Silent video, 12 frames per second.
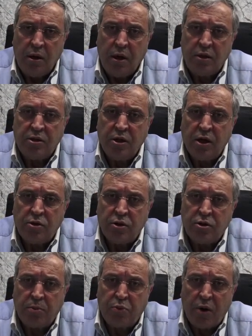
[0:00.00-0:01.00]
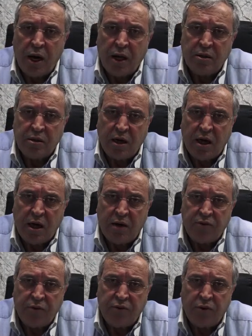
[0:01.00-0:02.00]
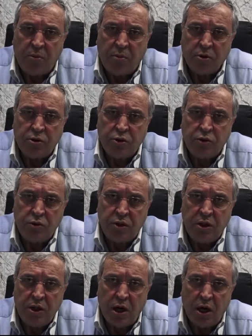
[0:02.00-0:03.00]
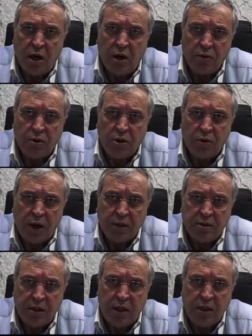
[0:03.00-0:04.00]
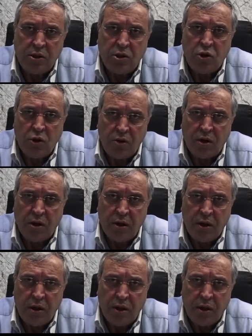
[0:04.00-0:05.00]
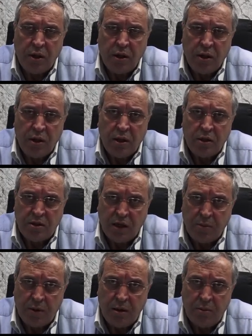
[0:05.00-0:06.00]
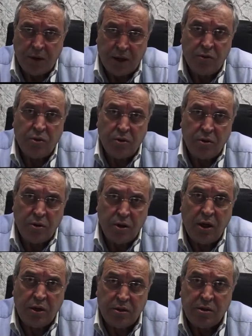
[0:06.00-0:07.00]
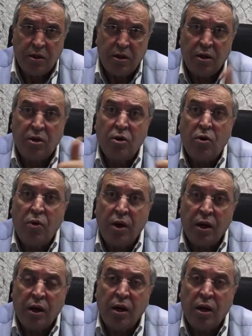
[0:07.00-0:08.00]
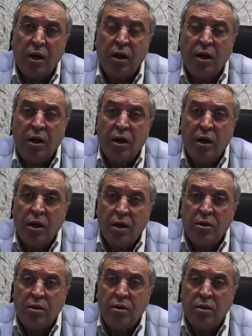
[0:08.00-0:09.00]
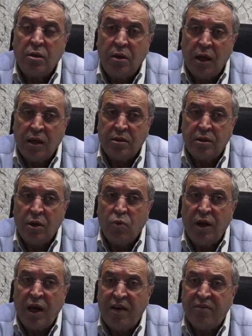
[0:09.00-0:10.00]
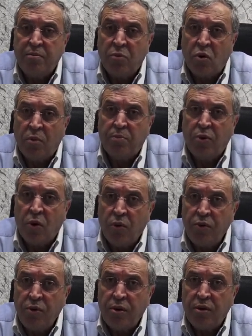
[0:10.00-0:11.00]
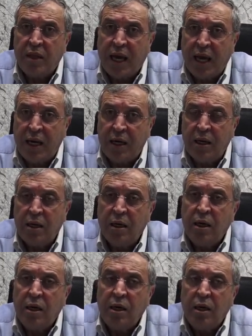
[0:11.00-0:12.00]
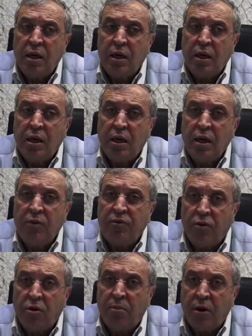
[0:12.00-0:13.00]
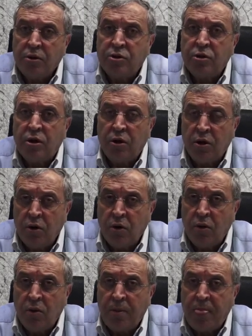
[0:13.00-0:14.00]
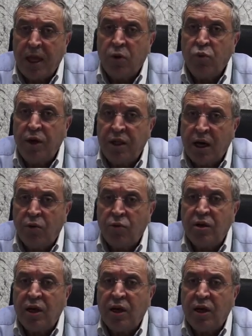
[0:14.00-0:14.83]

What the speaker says: it's not a surprise after 4 months to see how the crest is totally stable, but it's growing. Yes, we have more bone than 4 months ago without